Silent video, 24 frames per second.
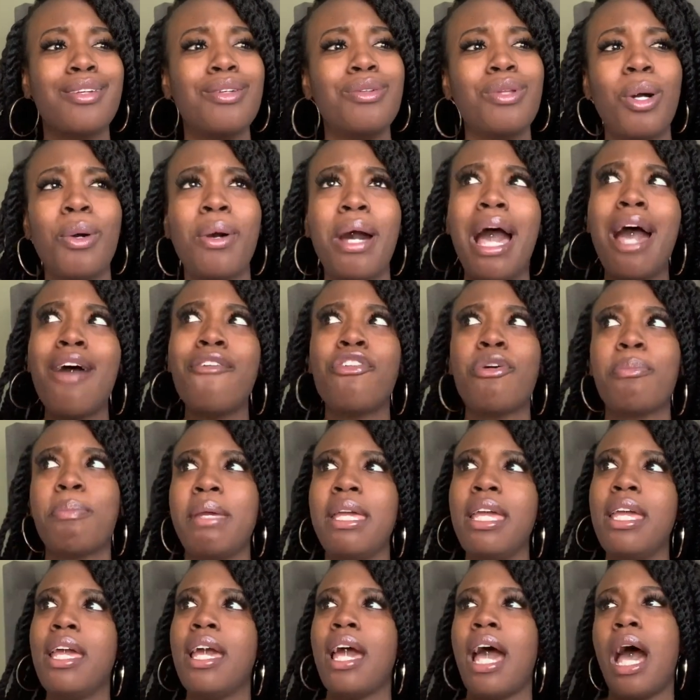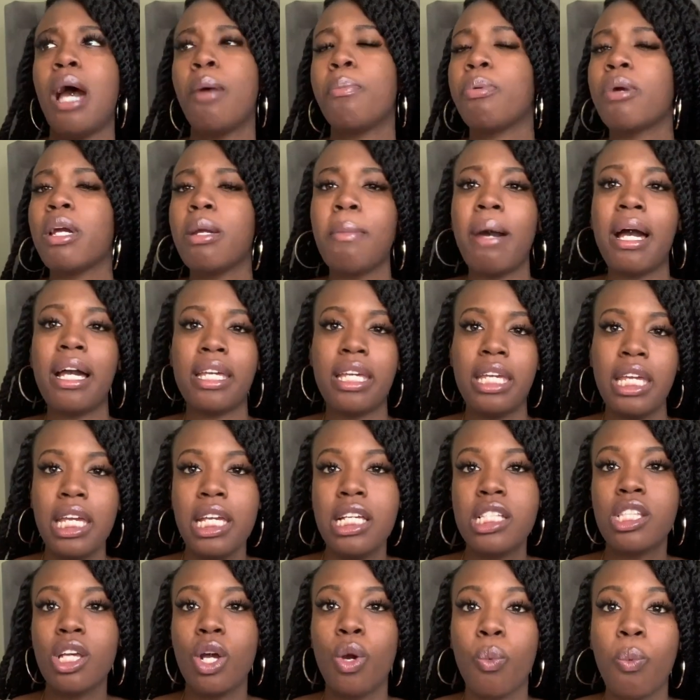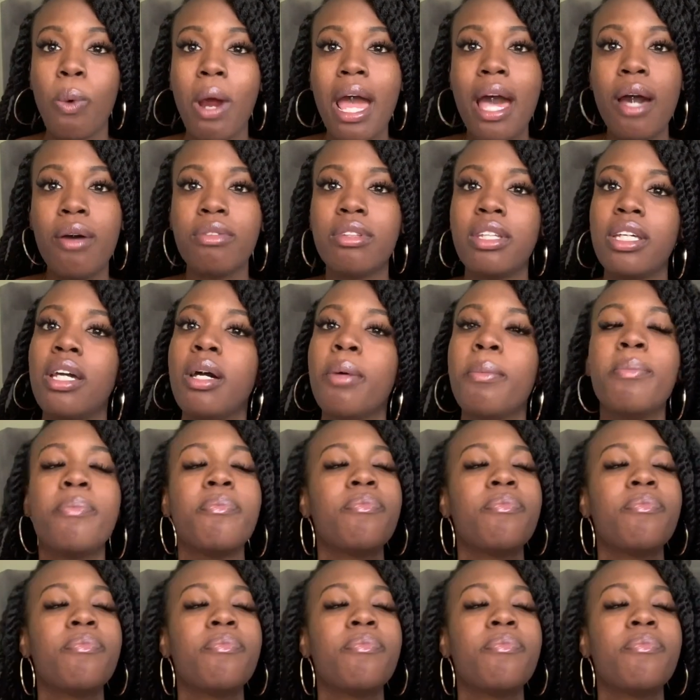you know, God forbid I bring my kids around them.